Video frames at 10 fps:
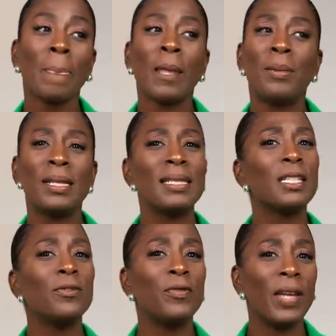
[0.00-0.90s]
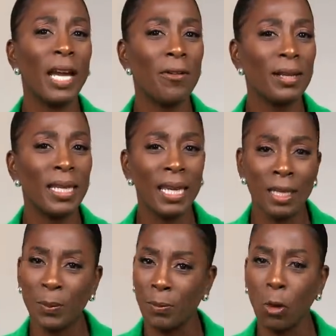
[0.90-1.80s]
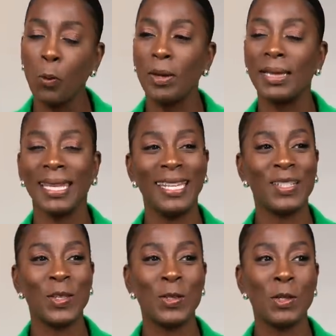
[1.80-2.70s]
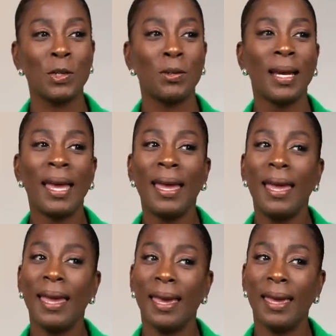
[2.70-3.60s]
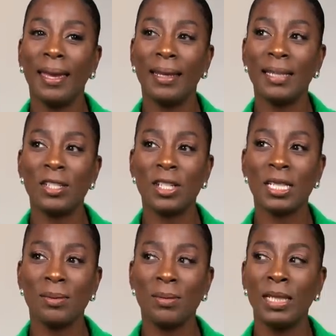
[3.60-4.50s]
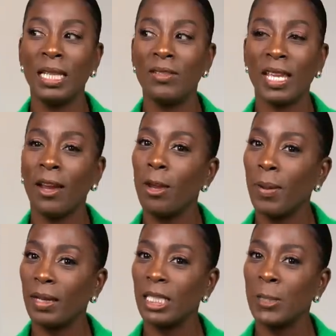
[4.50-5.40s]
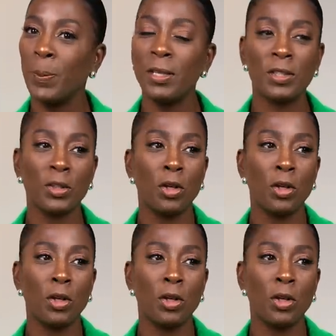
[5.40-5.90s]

But it is a very inappropriate thing to do, and it just leaves everybody speechless.